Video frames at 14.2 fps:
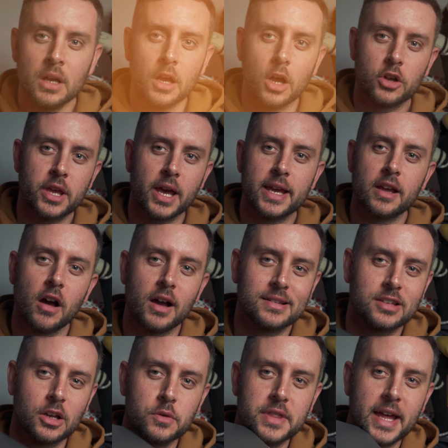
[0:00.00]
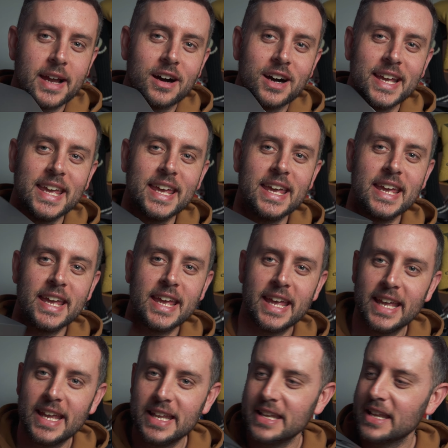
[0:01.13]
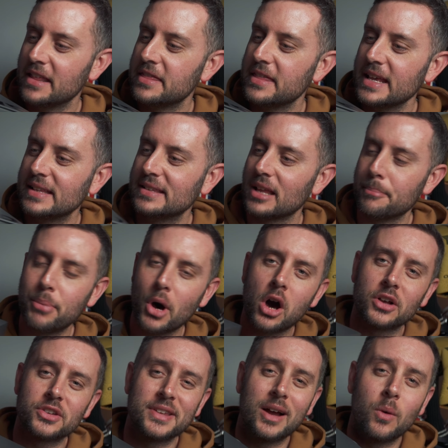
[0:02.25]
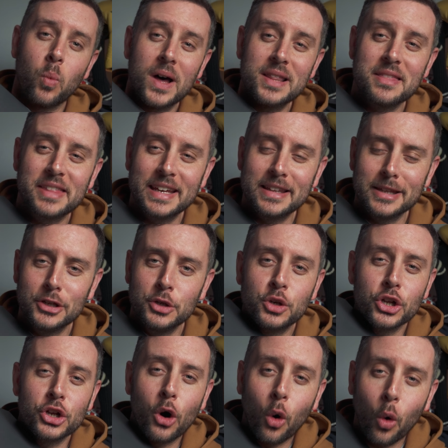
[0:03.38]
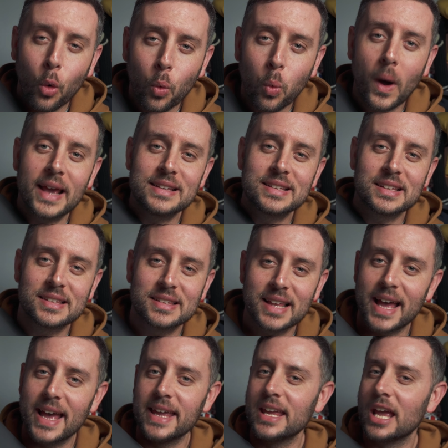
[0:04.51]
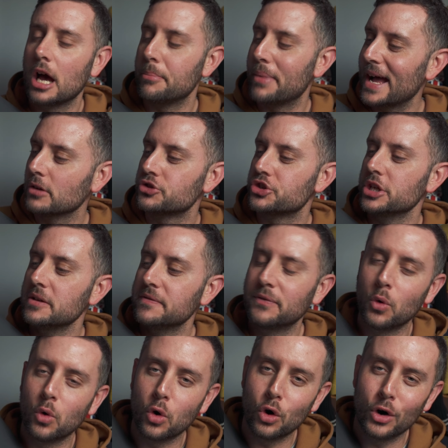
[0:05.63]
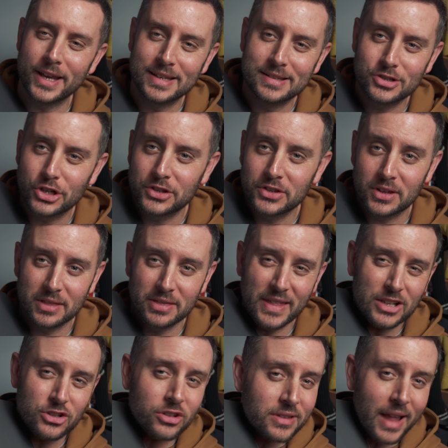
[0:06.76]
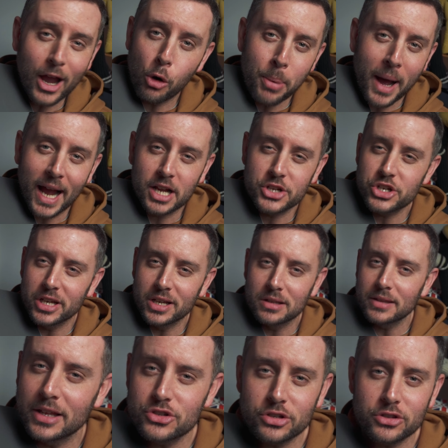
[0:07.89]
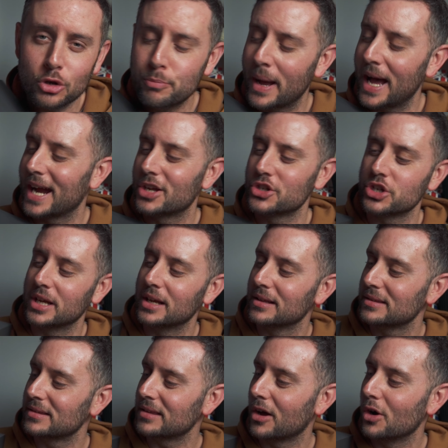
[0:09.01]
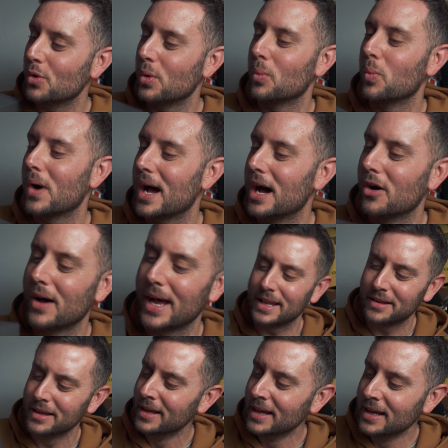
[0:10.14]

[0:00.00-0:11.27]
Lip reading: Okay guys, so they are here in this box. Now, one thing that you can always say about GFORE is they just nail packaging. They just do packaging so well, and